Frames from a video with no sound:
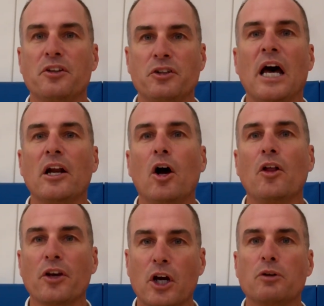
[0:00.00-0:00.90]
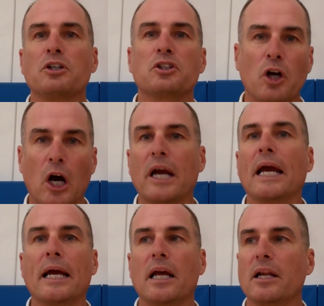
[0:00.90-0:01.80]
It's not all coaches talking,
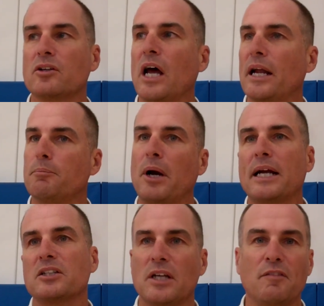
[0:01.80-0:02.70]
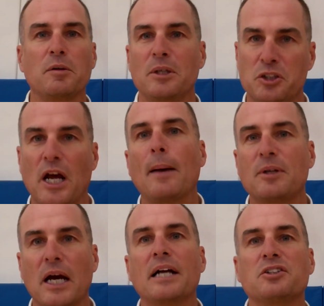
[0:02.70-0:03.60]
and it's not practice having to be
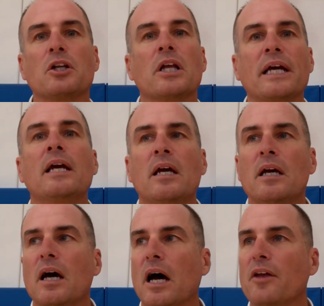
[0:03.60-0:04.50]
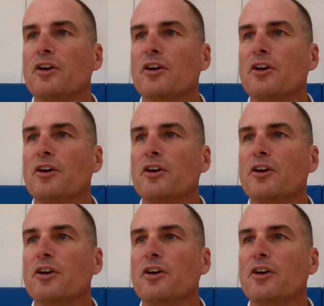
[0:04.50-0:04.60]
stopped constantly.